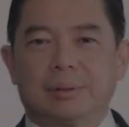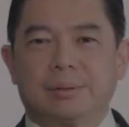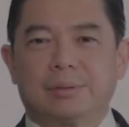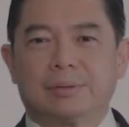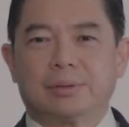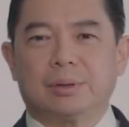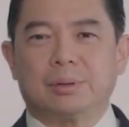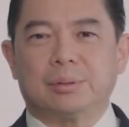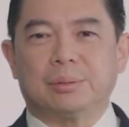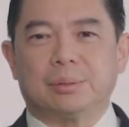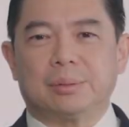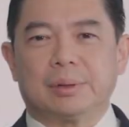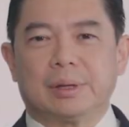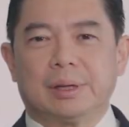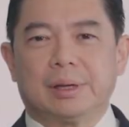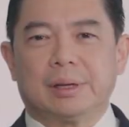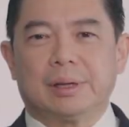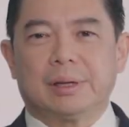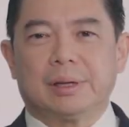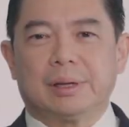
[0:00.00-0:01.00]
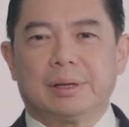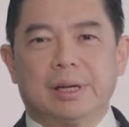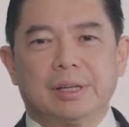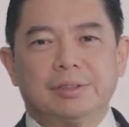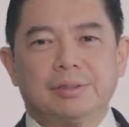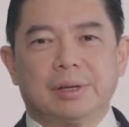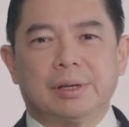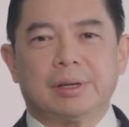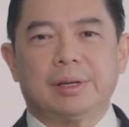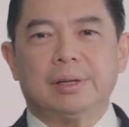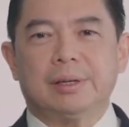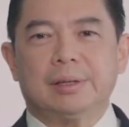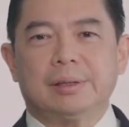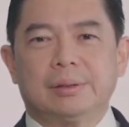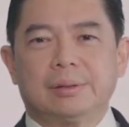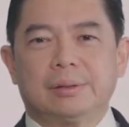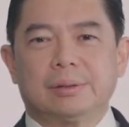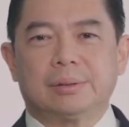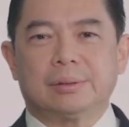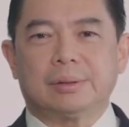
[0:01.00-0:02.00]
So, let's
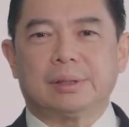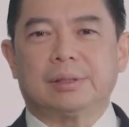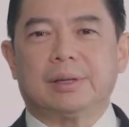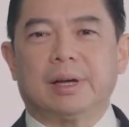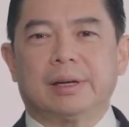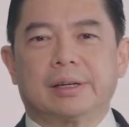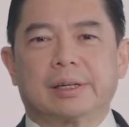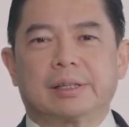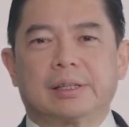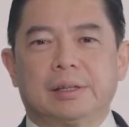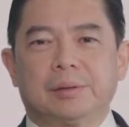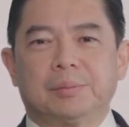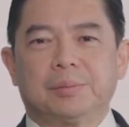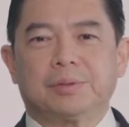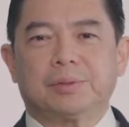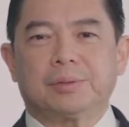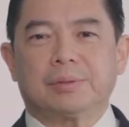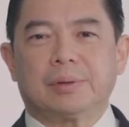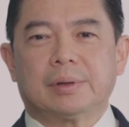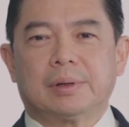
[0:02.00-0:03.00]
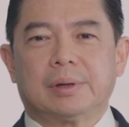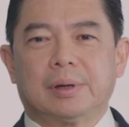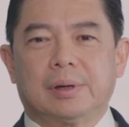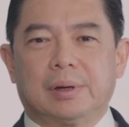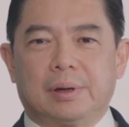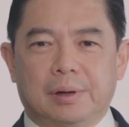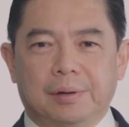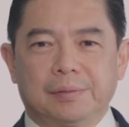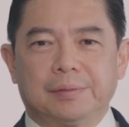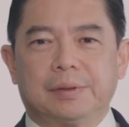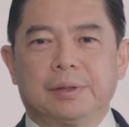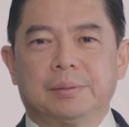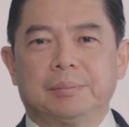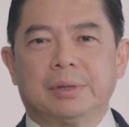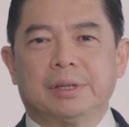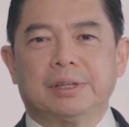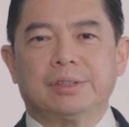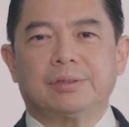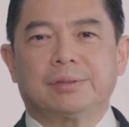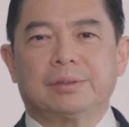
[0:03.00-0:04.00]
adhere to the directives of the
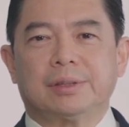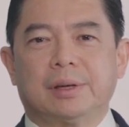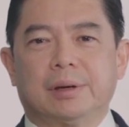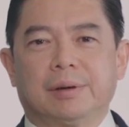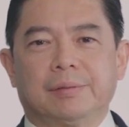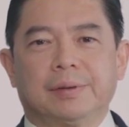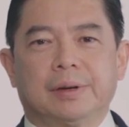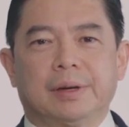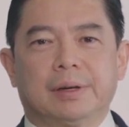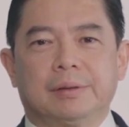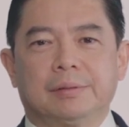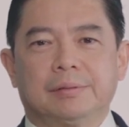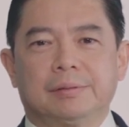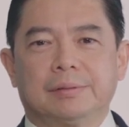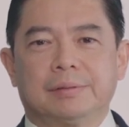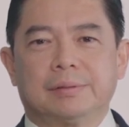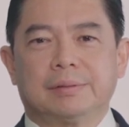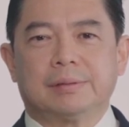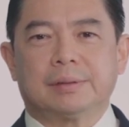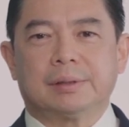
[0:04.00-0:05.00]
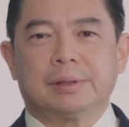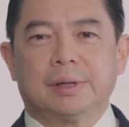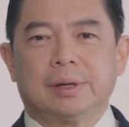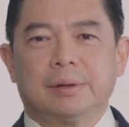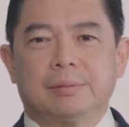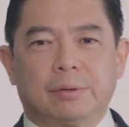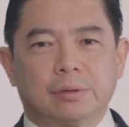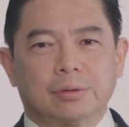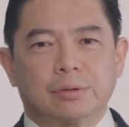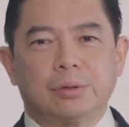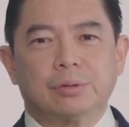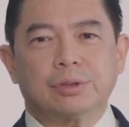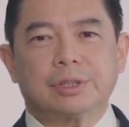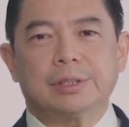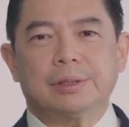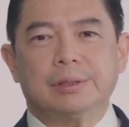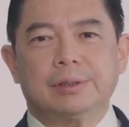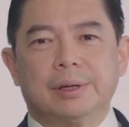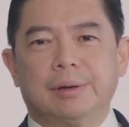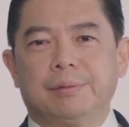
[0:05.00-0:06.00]
Ministry of Health for
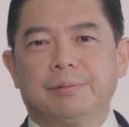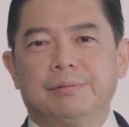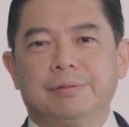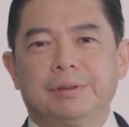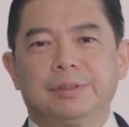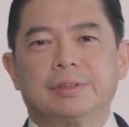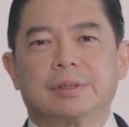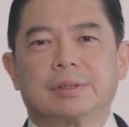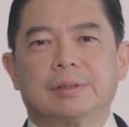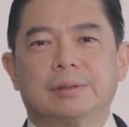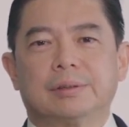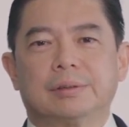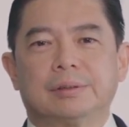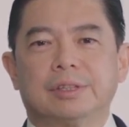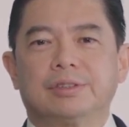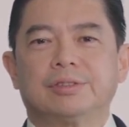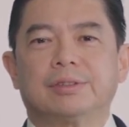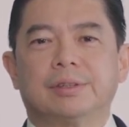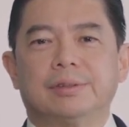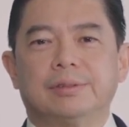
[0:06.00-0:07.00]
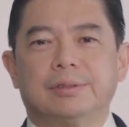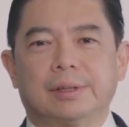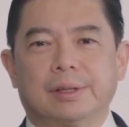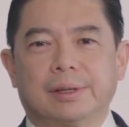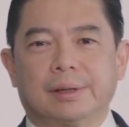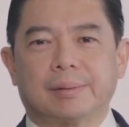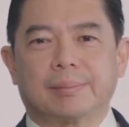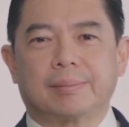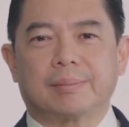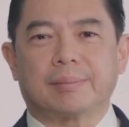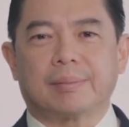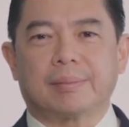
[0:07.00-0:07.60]
social and physical distancing